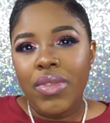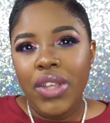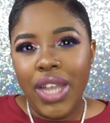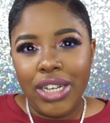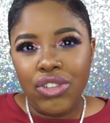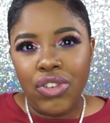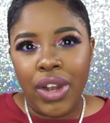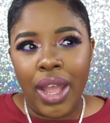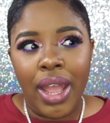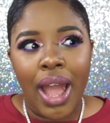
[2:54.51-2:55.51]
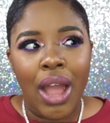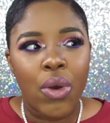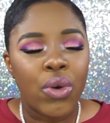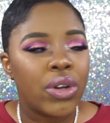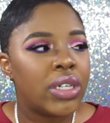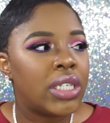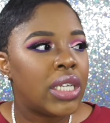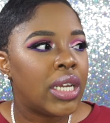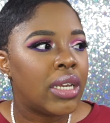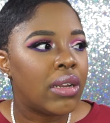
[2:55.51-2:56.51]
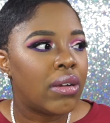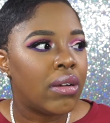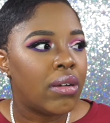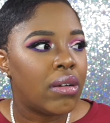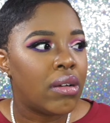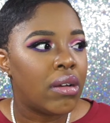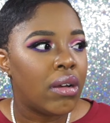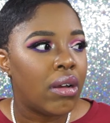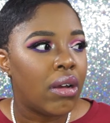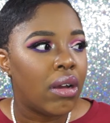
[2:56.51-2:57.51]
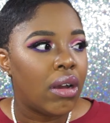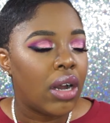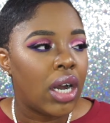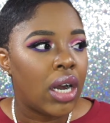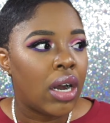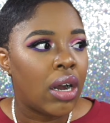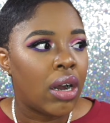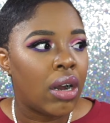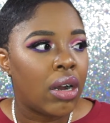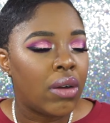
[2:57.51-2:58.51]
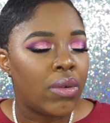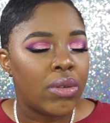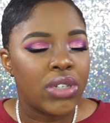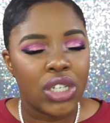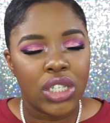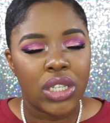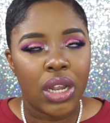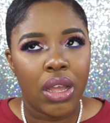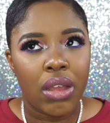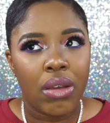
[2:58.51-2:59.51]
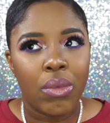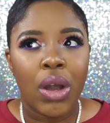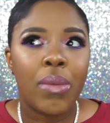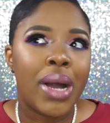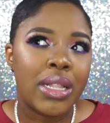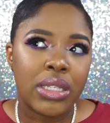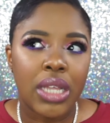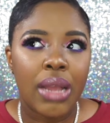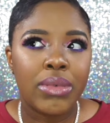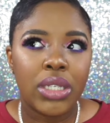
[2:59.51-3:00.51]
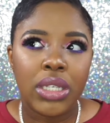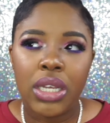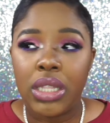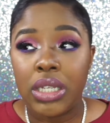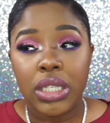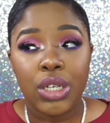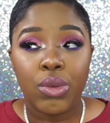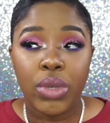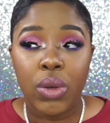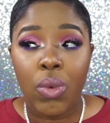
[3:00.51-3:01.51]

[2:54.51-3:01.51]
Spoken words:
yesterday. I ordered it, what was yesterday? Well, by the time you're seeing this, it'll be a